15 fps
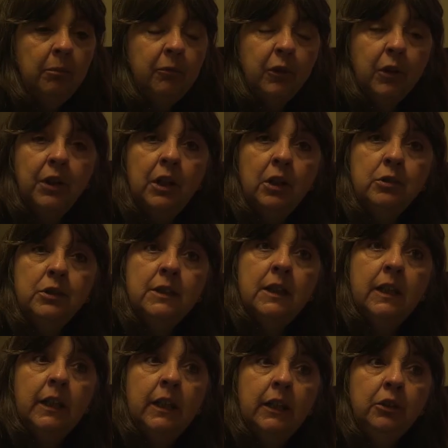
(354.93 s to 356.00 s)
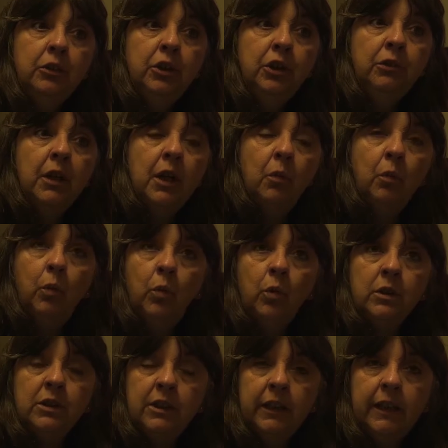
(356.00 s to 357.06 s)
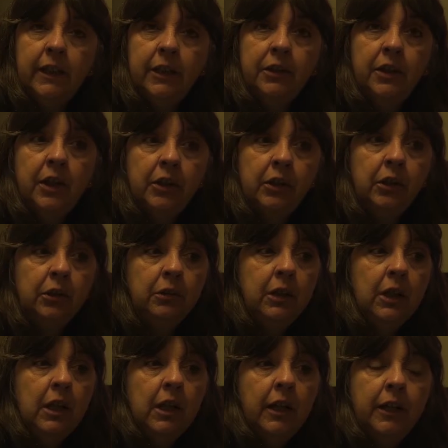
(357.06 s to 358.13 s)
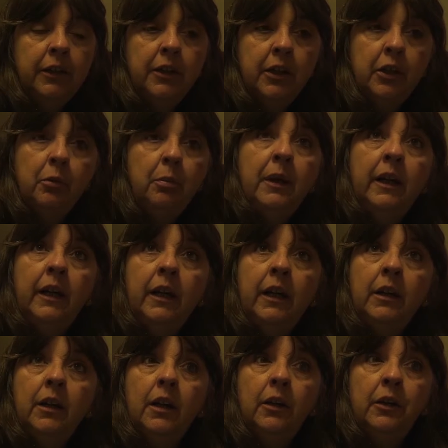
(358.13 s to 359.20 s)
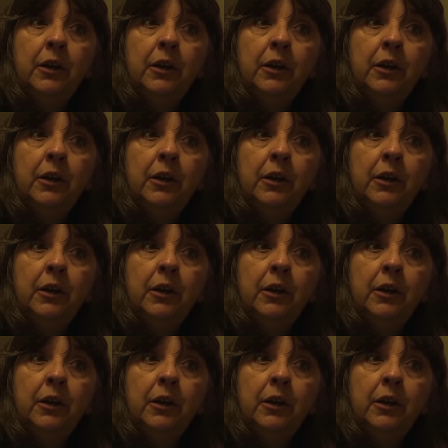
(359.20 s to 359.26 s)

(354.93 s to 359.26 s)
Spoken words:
For those that do not want to get another pet,